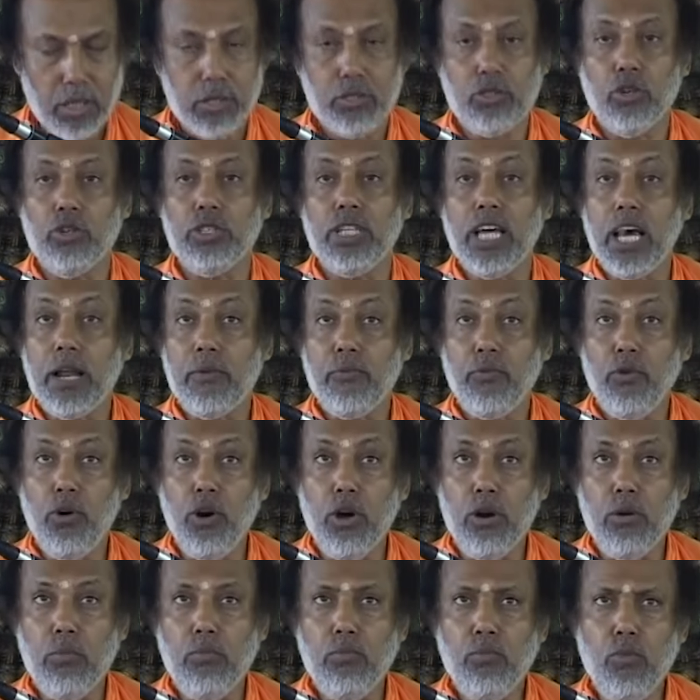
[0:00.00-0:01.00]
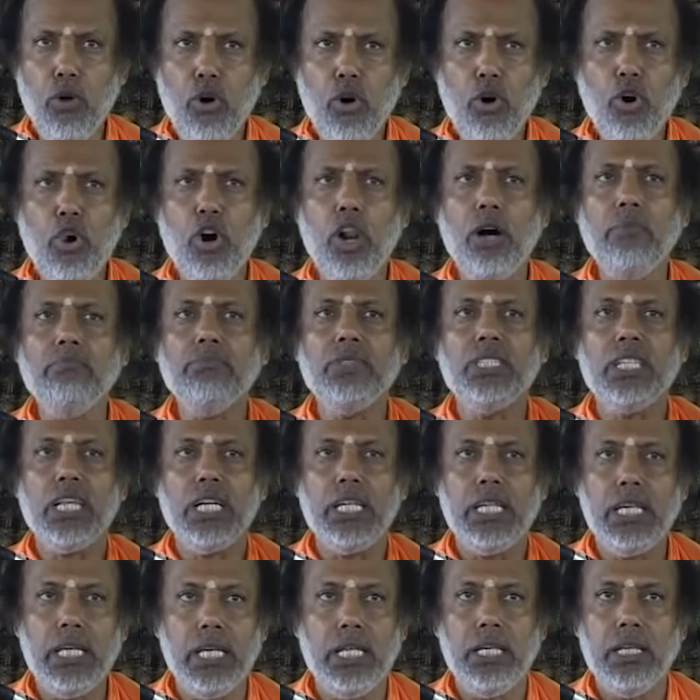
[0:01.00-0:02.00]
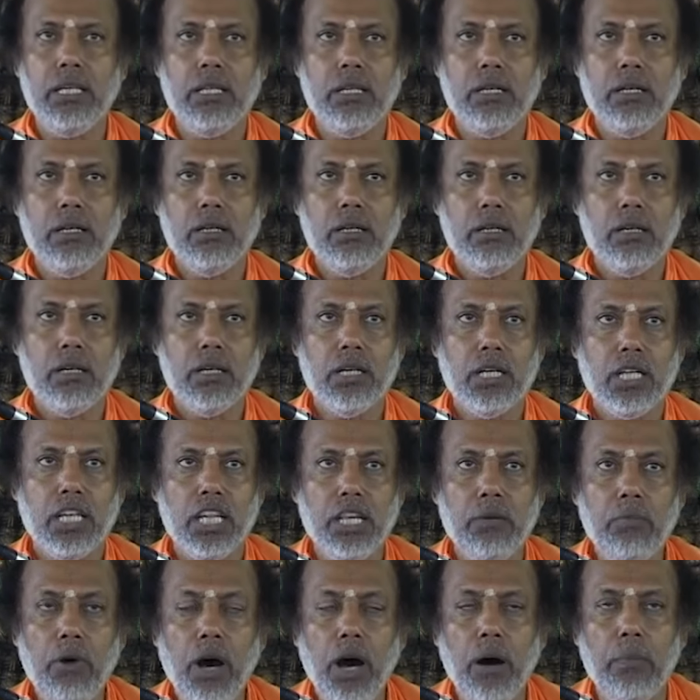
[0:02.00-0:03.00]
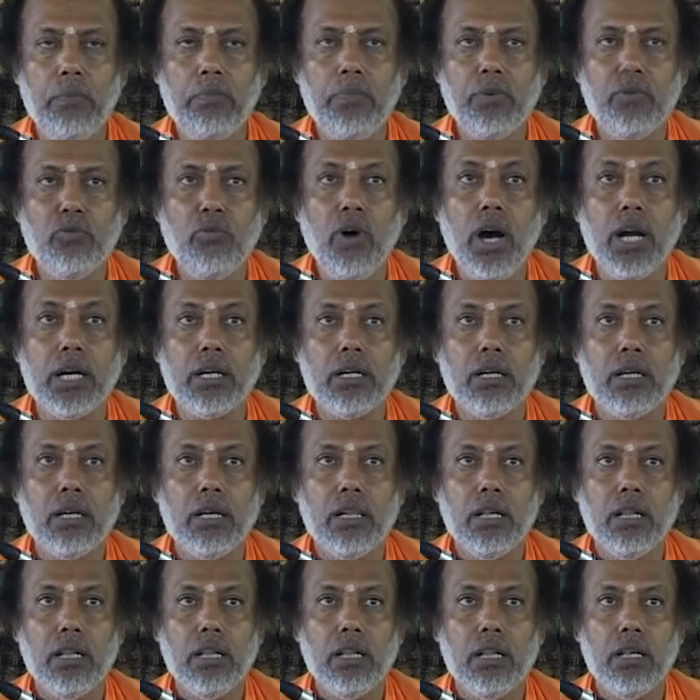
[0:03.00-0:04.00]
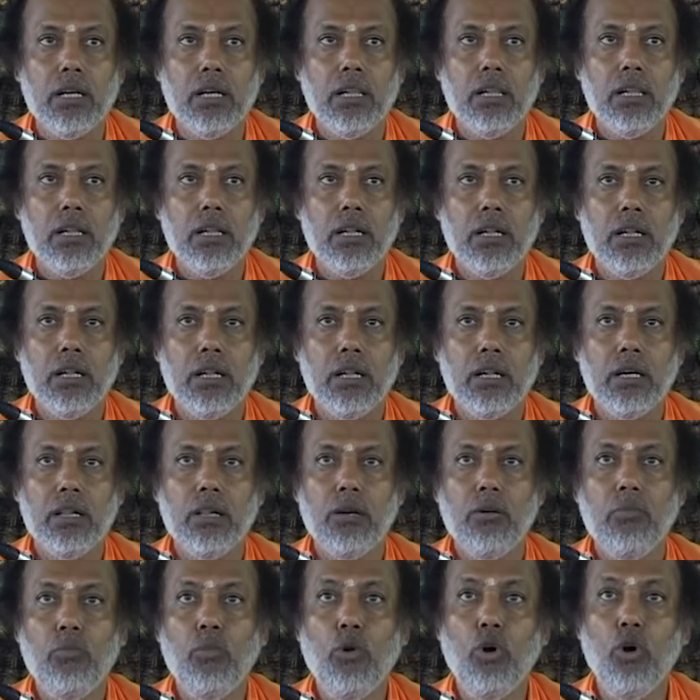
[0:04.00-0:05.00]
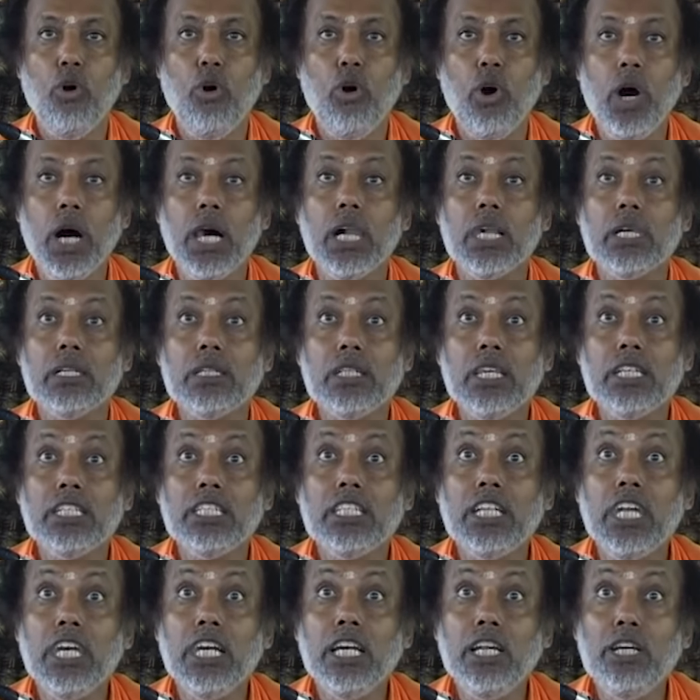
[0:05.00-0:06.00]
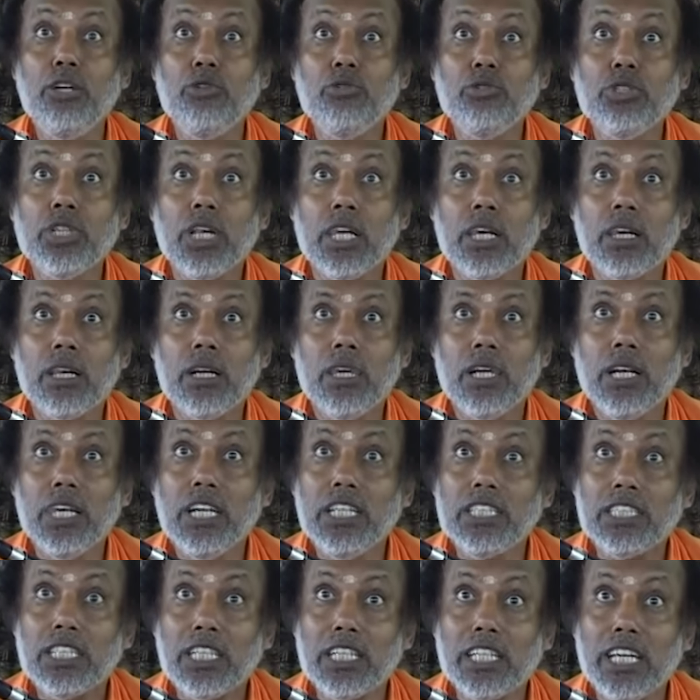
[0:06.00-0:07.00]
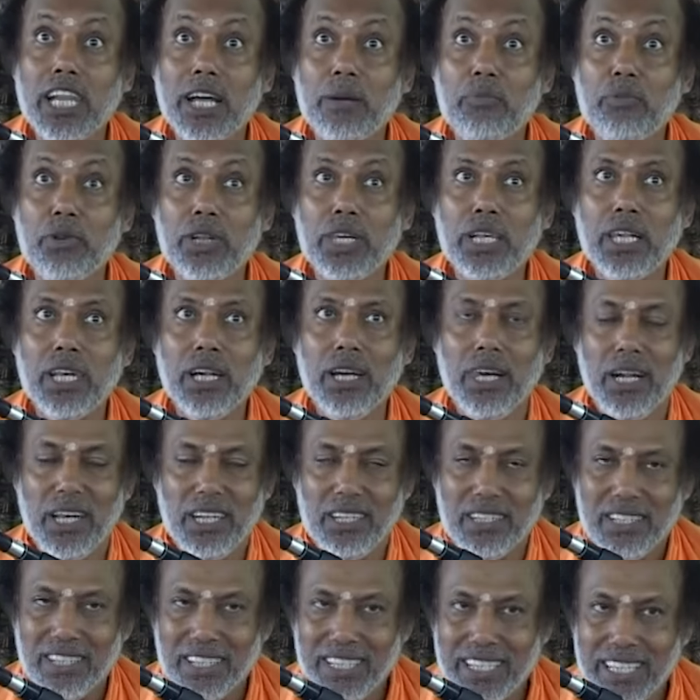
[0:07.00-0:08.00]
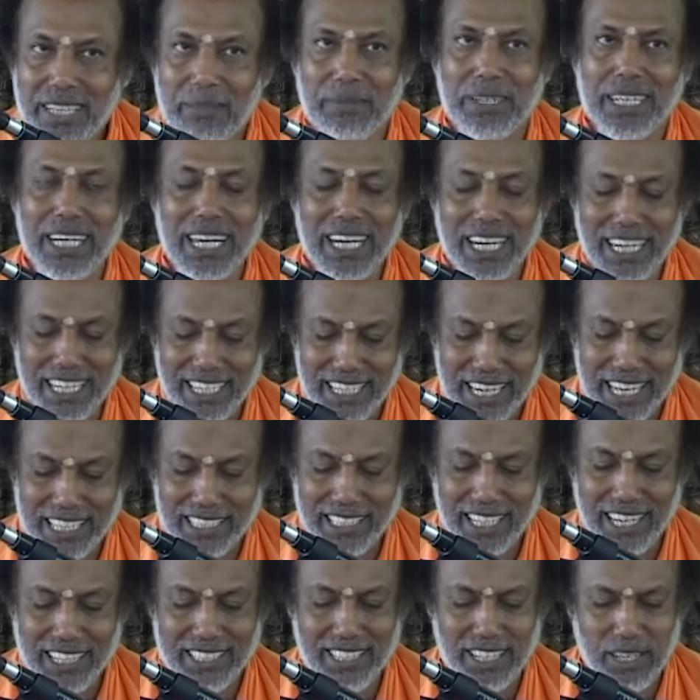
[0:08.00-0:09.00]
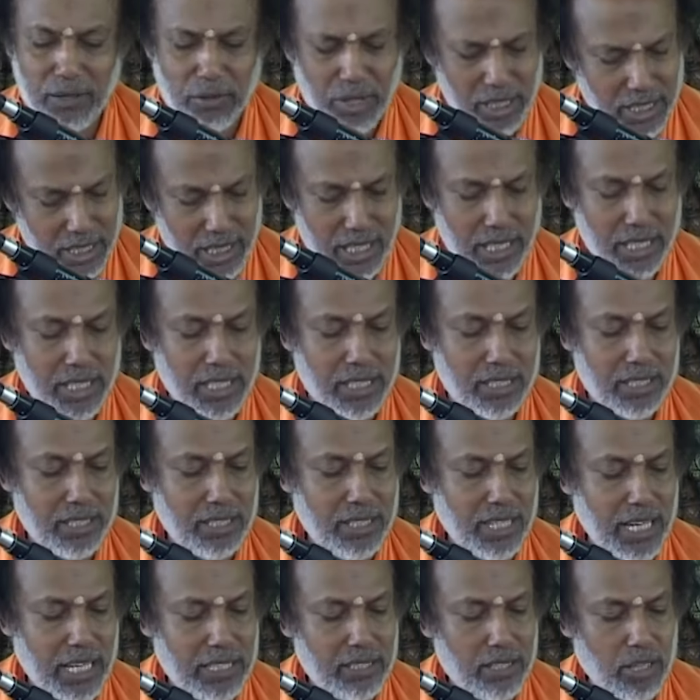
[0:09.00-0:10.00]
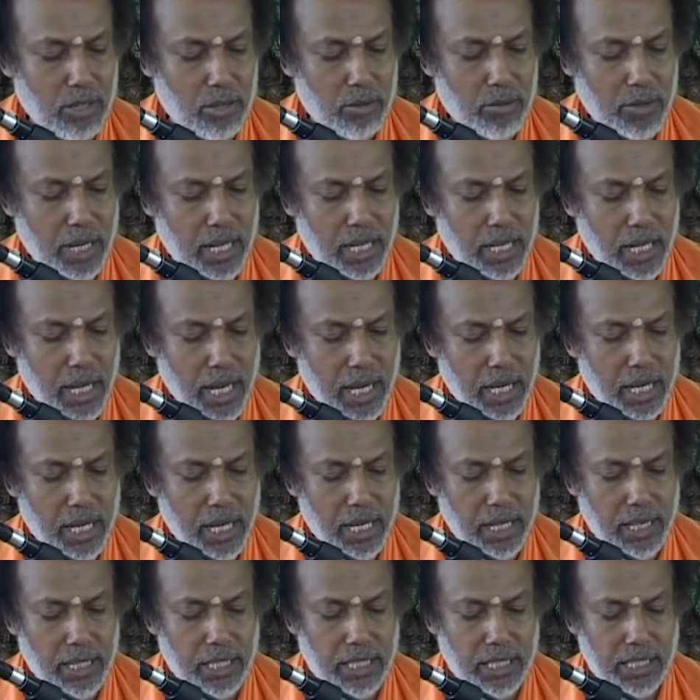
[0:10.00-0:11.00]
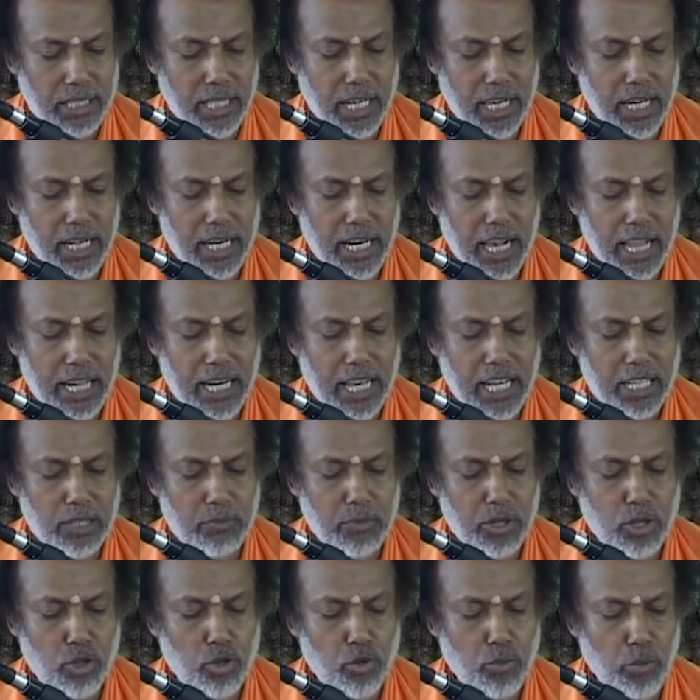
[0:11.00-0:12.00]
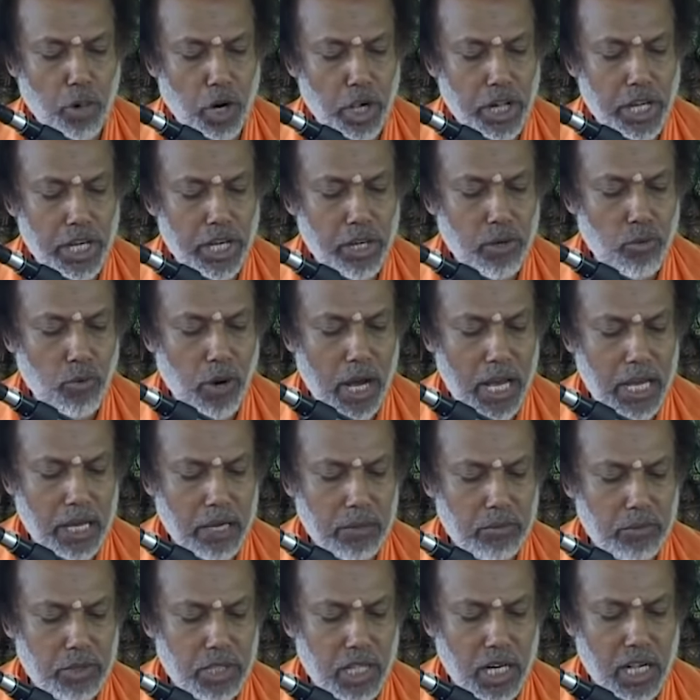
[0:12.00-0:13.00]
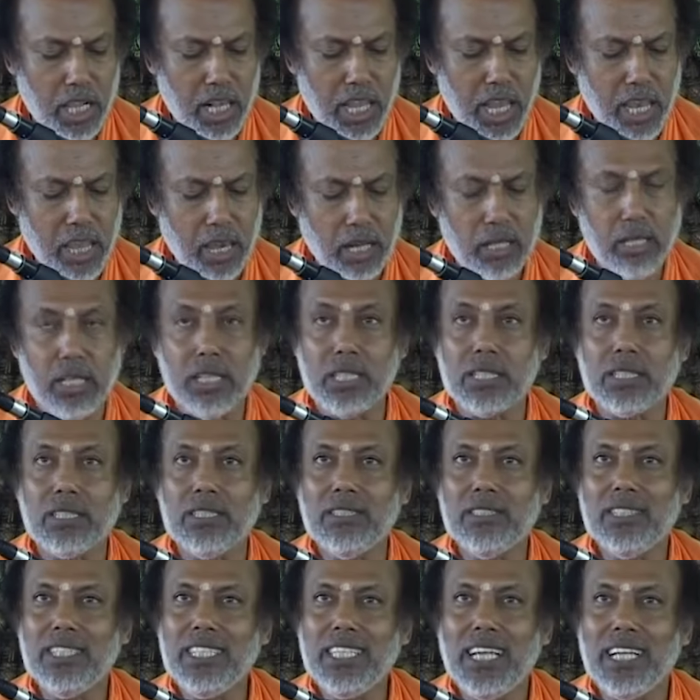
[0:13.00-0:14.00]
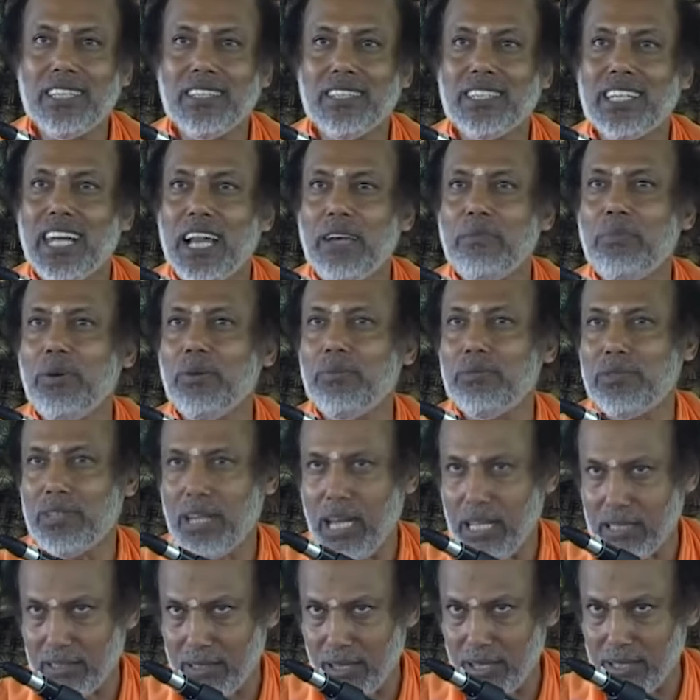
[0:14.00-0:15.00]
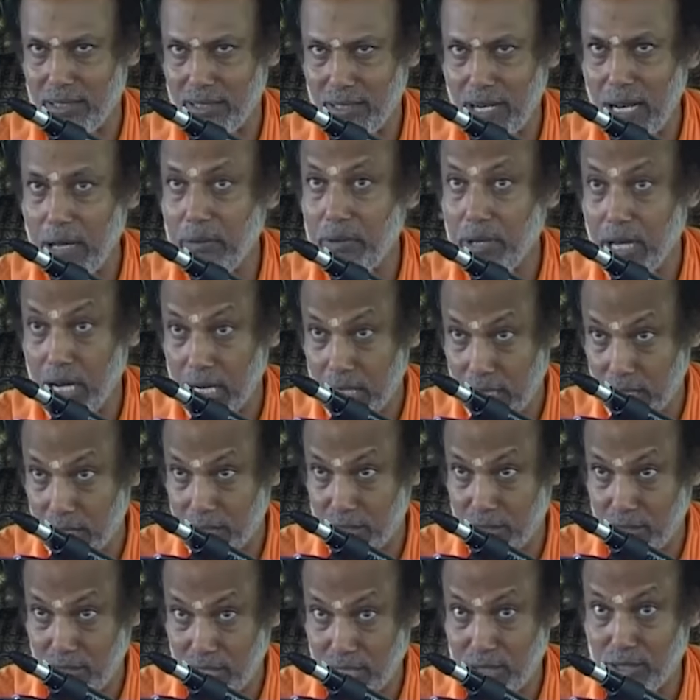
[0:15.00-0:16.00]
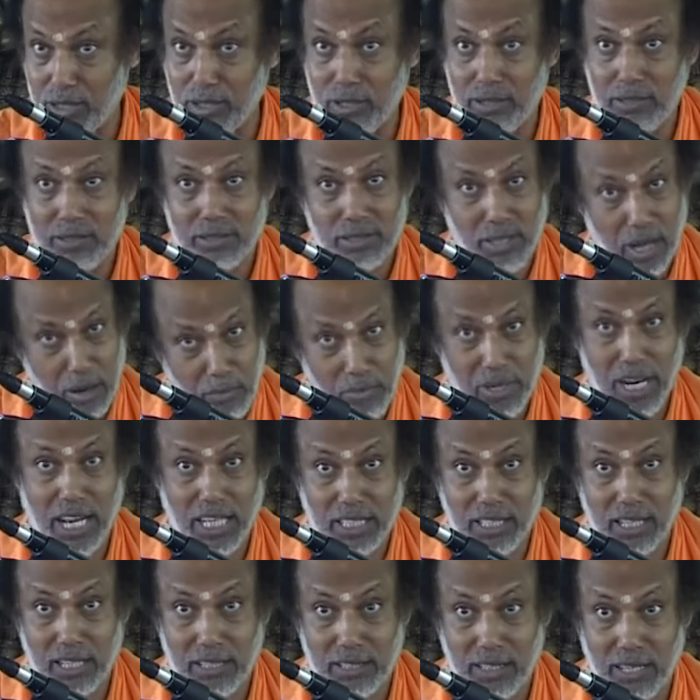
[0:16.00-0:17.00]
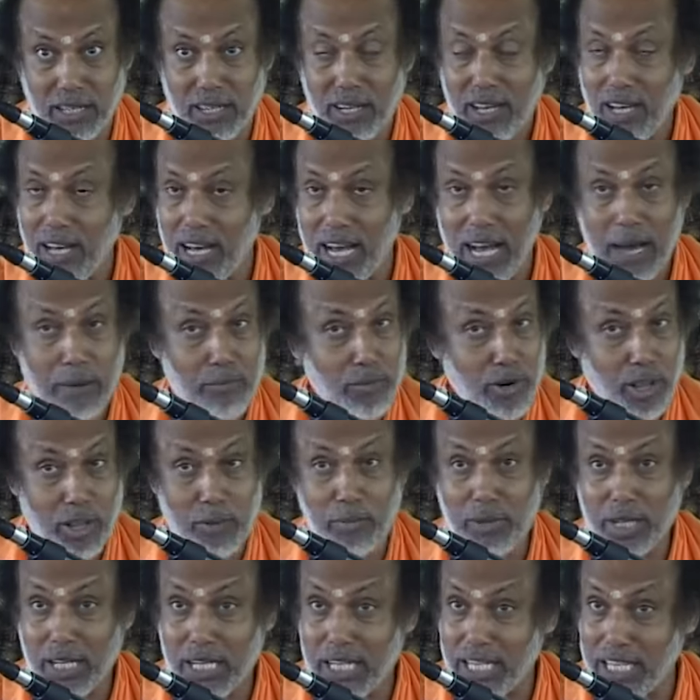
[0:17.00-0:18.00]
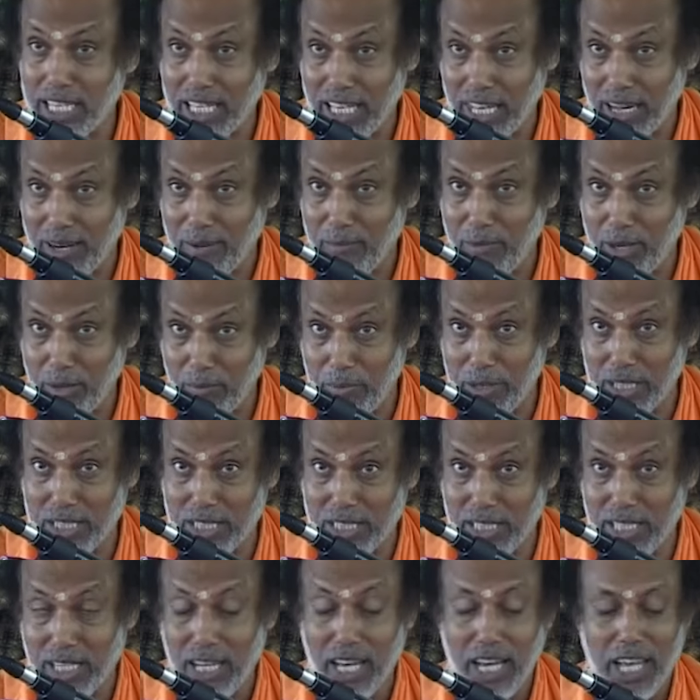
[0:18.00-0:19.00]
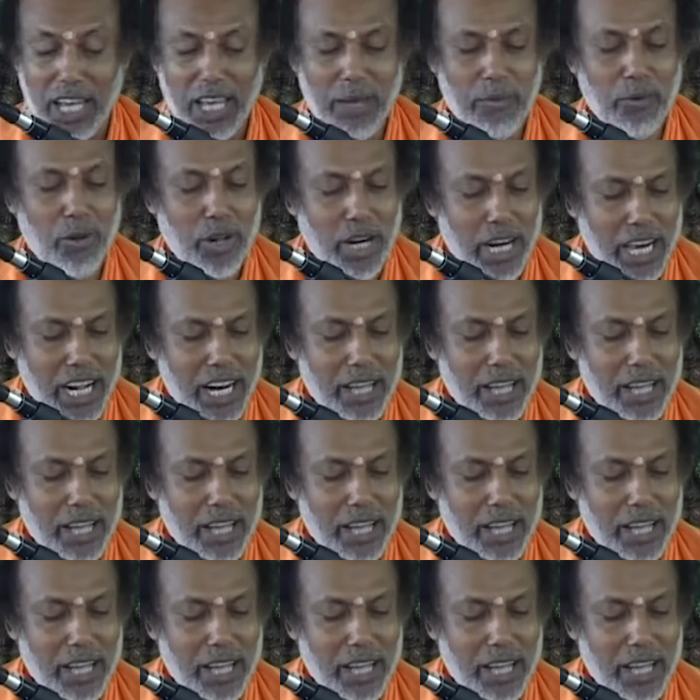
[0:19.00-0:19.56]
So therefore, moham jahi. Give up. What? Moha. That's delusion. Listen carefully. Immediately translation, you can see this. Translation is like, kill this deadly attachment to body, wife, children and others. These are the type of translation, at least some translation. I am not being critical, but please see. If a